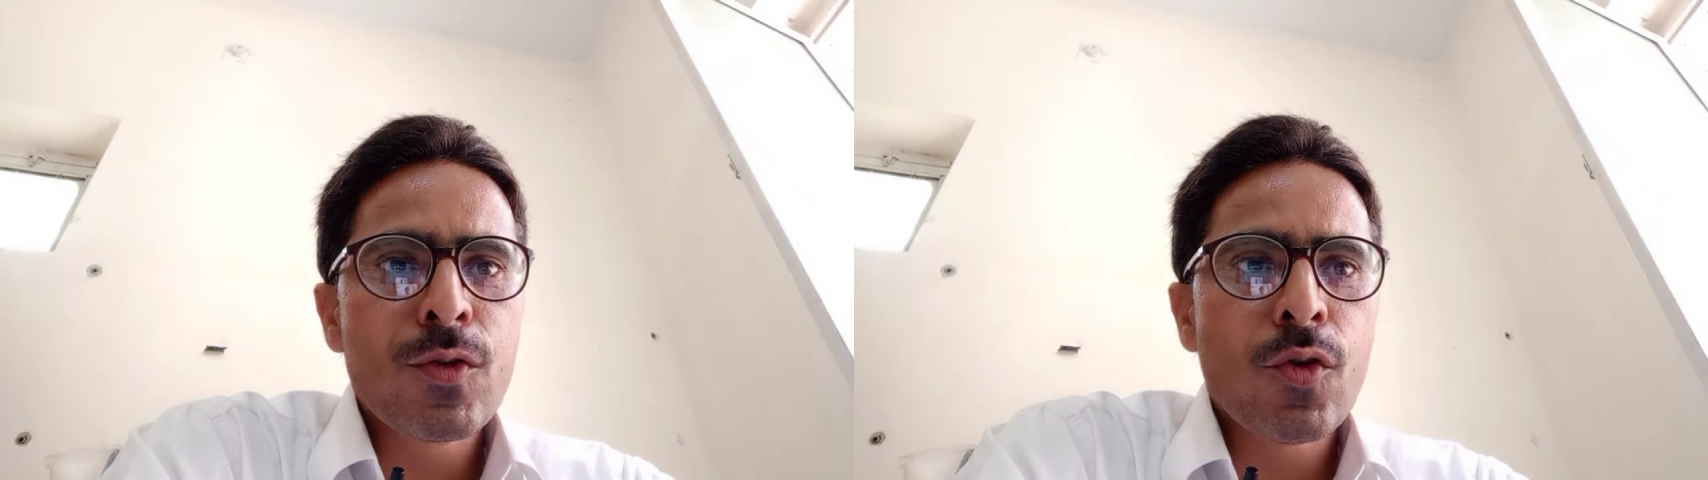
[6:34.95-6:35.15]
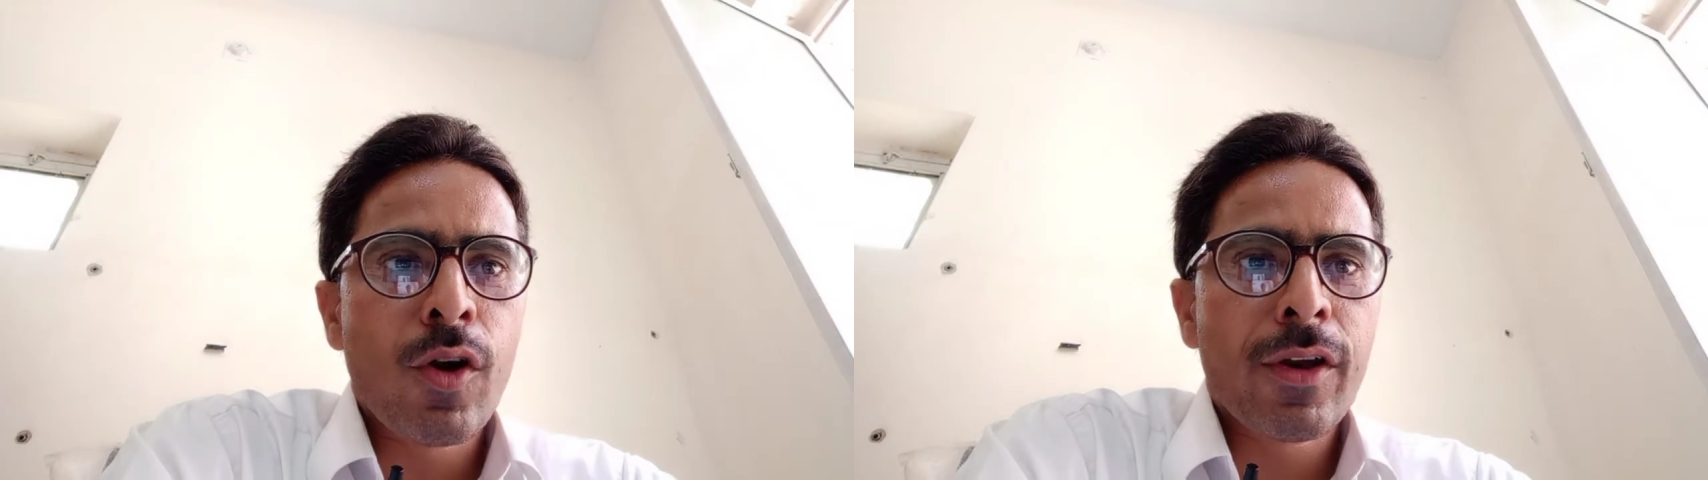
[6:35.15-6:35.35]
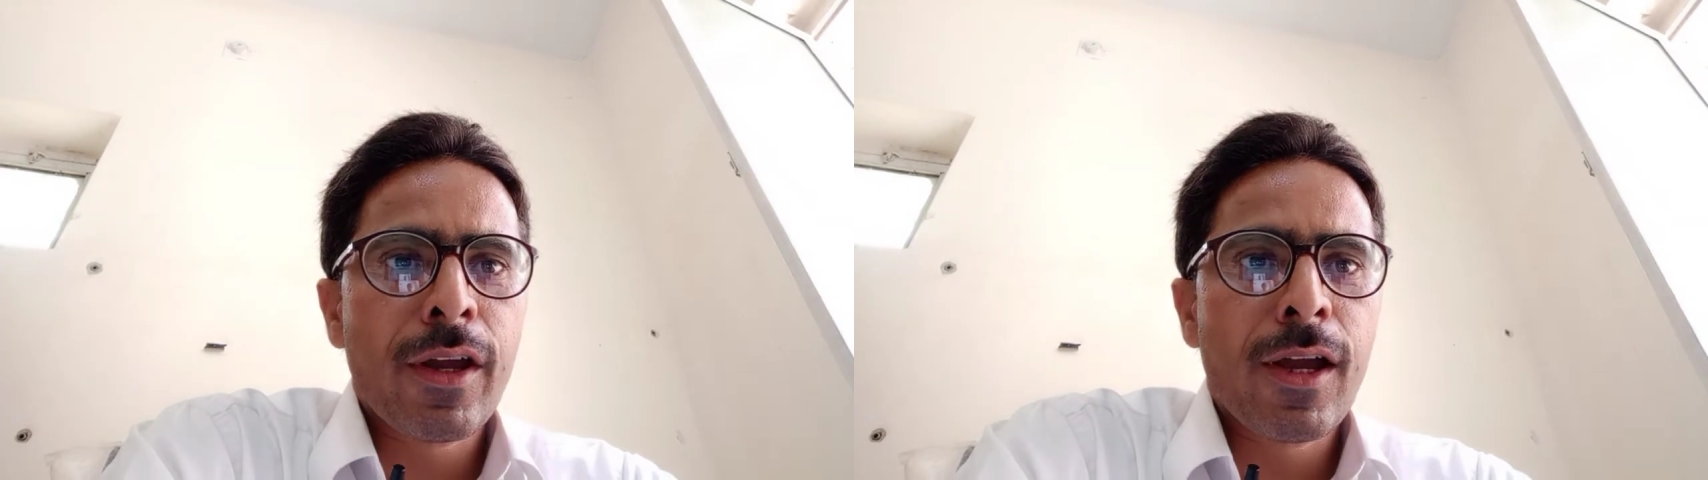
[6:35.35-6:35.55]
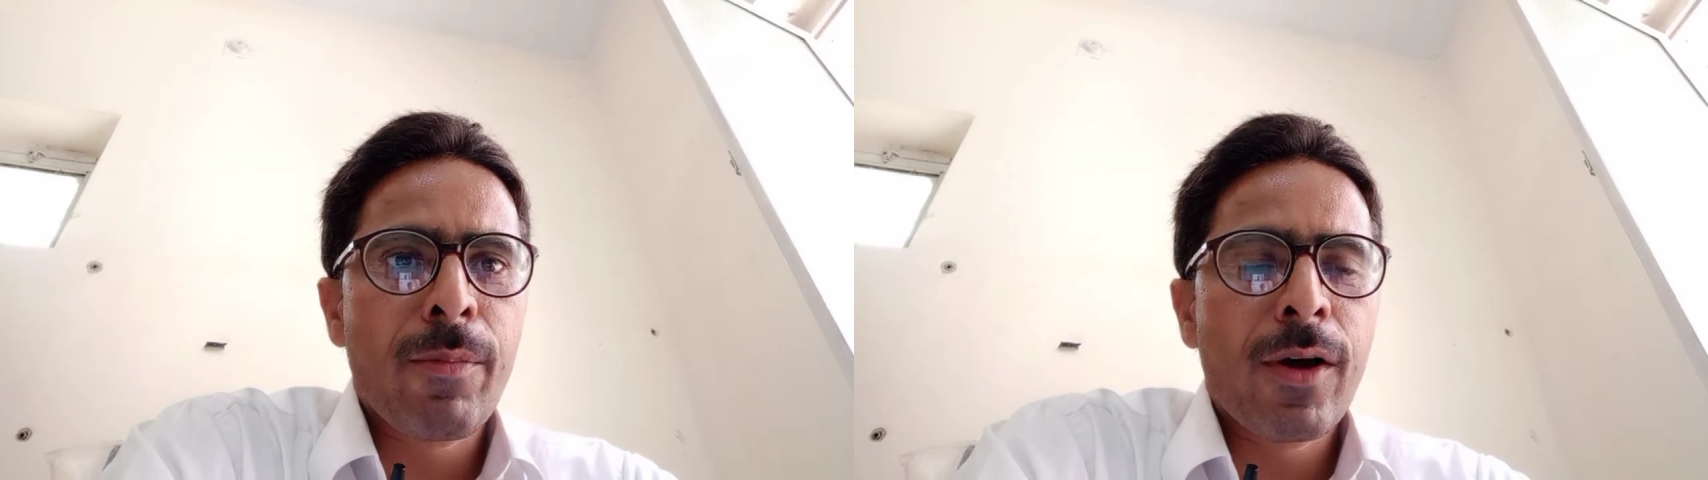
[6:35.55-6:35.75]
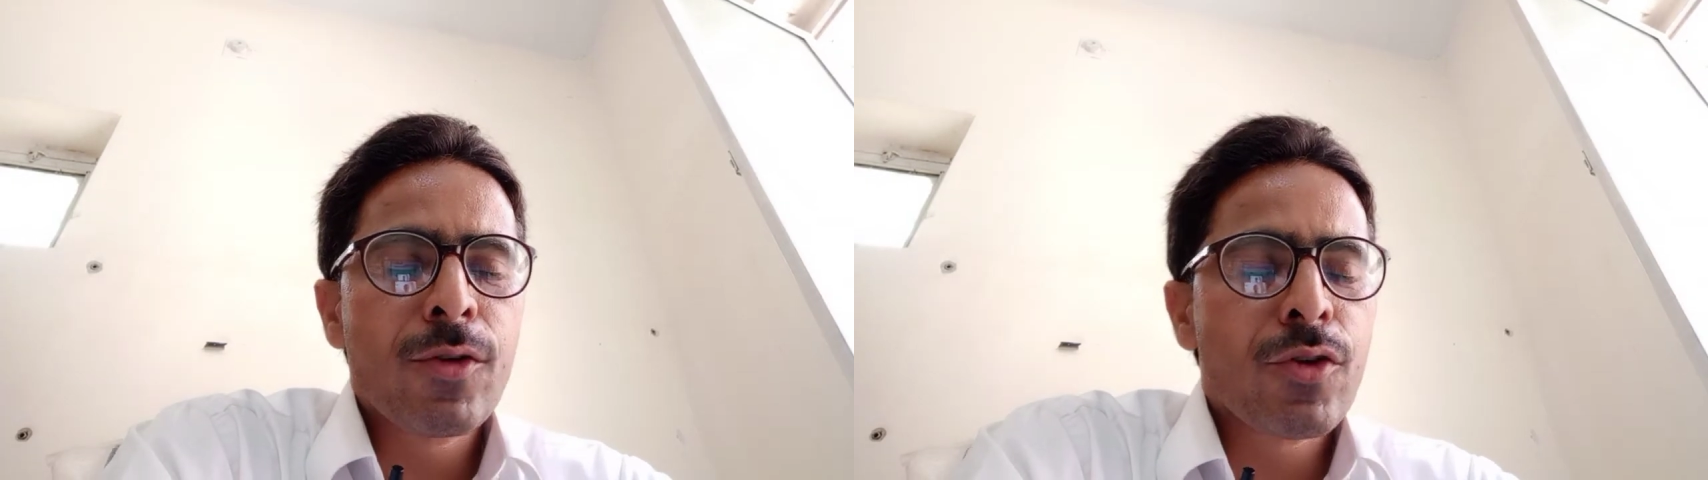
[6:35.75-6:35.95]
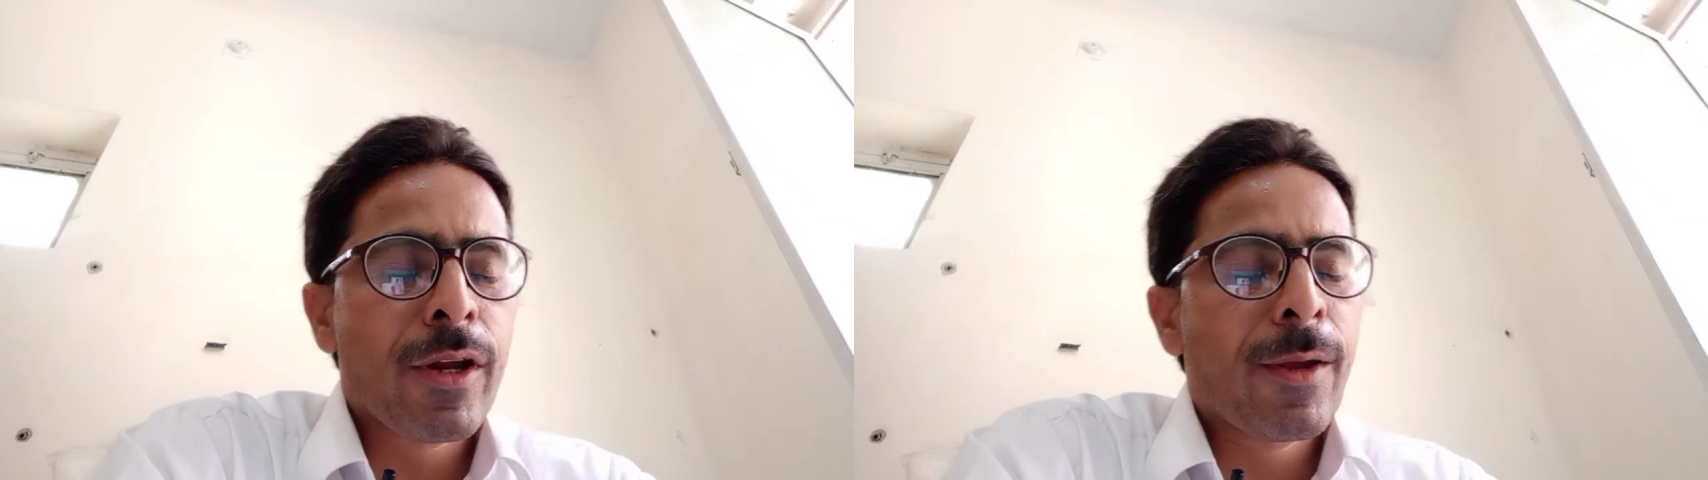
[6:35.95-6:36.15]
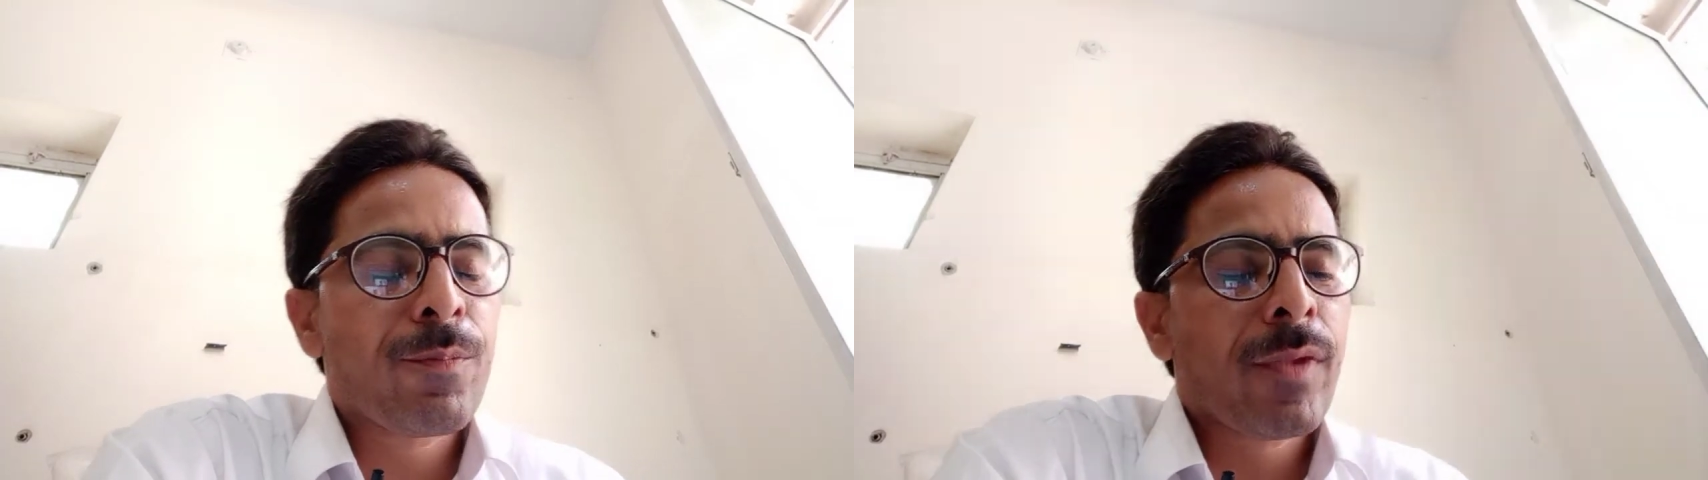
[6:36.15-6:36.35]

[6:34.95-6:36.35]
talking about, sorry,